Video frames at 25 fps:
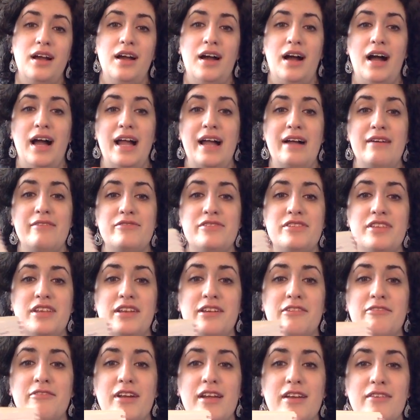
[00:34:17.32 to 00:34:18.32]
I have
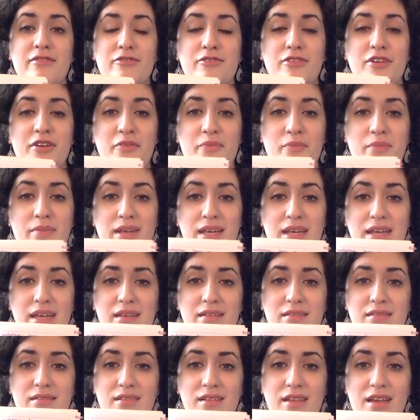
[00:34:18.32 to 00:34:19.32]
sitting right in front of me
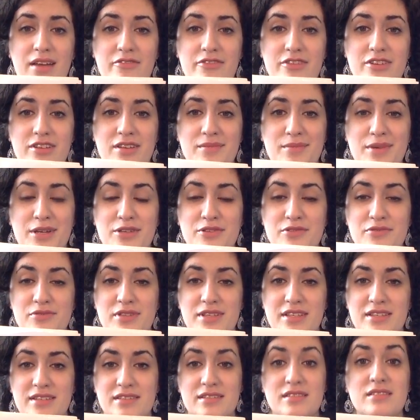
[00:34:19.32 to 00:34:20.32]
every time I do
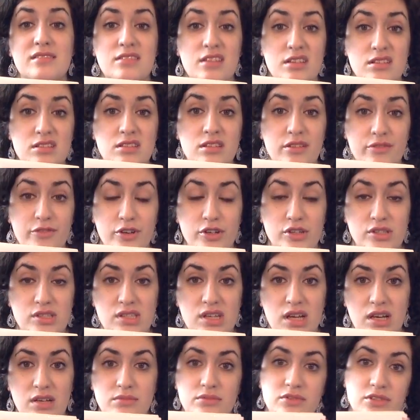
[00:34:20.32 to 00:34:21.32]
this since the first
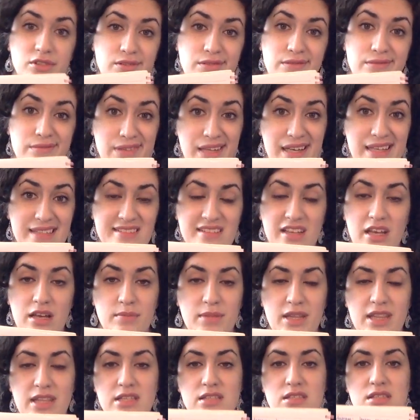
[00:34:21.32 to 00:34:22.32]
time, so last time
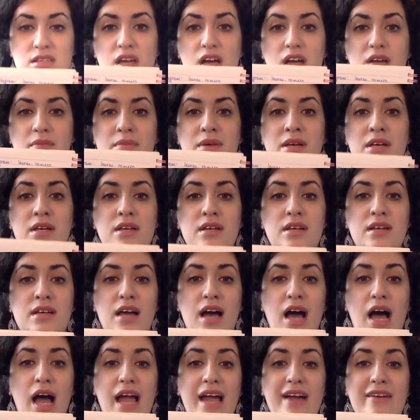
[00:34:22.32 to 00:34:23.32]
and this time.
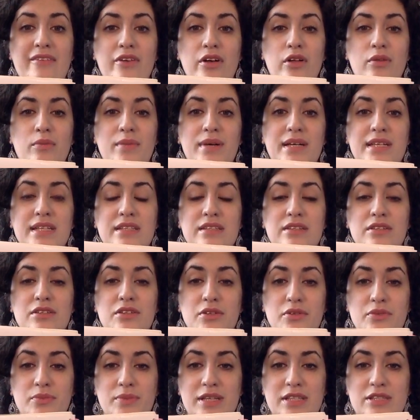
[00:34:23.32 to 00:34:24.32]
I have all my, you
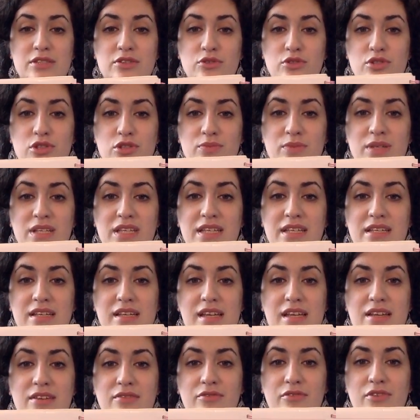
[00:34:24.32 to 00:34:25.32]
know, my social media
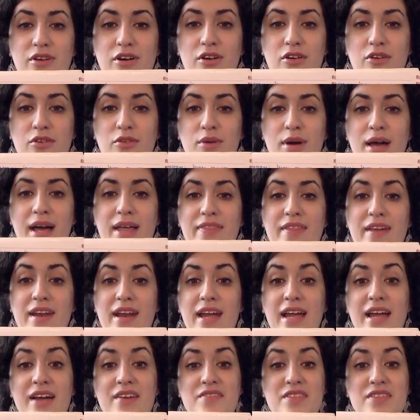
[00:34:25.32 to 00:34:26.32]
info, and then I have